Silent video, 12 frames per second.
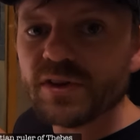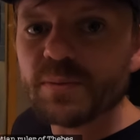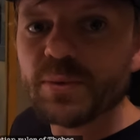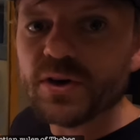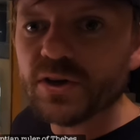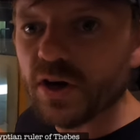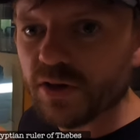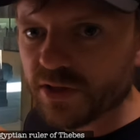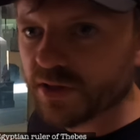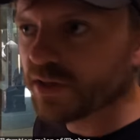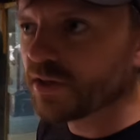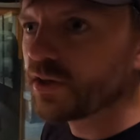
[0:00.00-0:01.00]
of the hippo god,
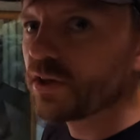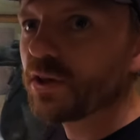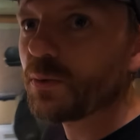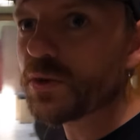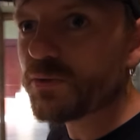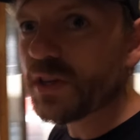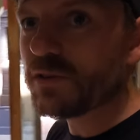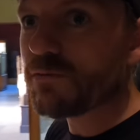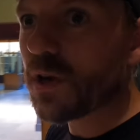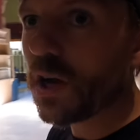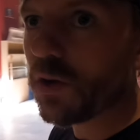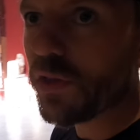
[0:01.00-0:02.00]
which really
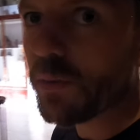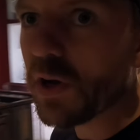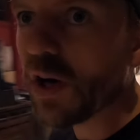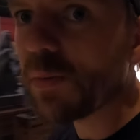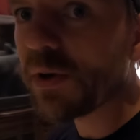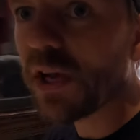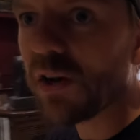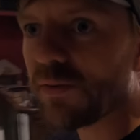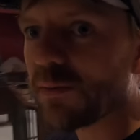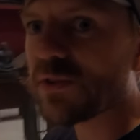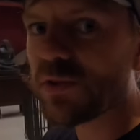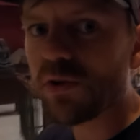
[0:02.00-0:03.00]
riled them up and
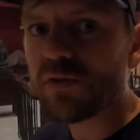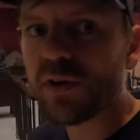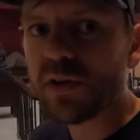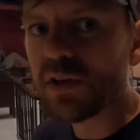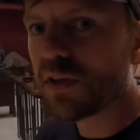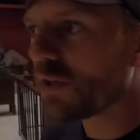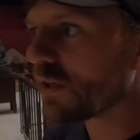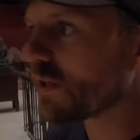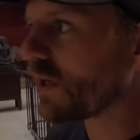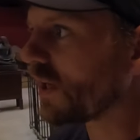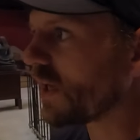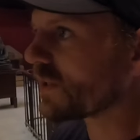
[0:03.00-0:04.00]
helped them sort of
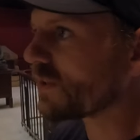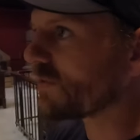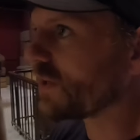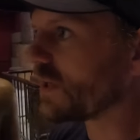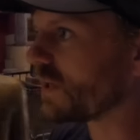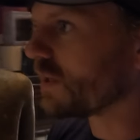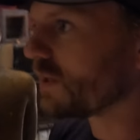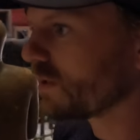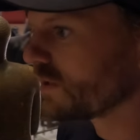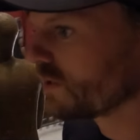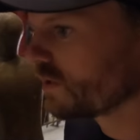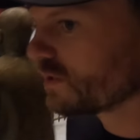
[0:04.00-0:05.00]
collectively
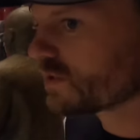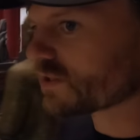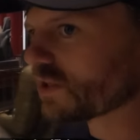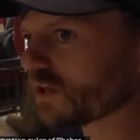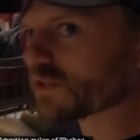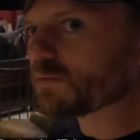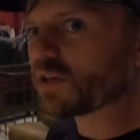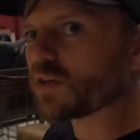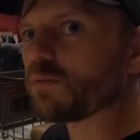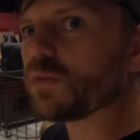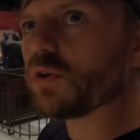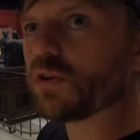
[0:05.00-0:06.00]
start to make
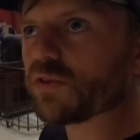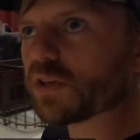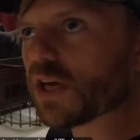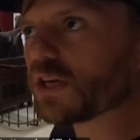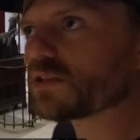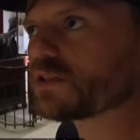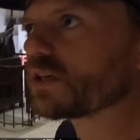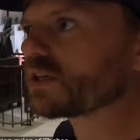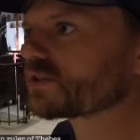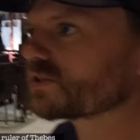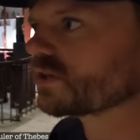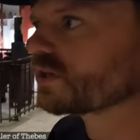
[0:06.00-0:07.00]
a move against the
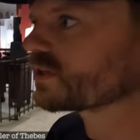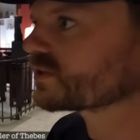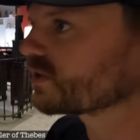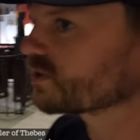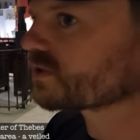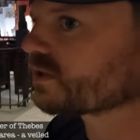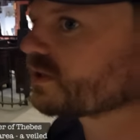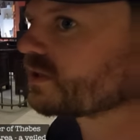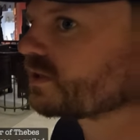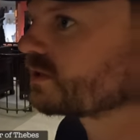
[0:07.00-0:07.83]
Hyksos.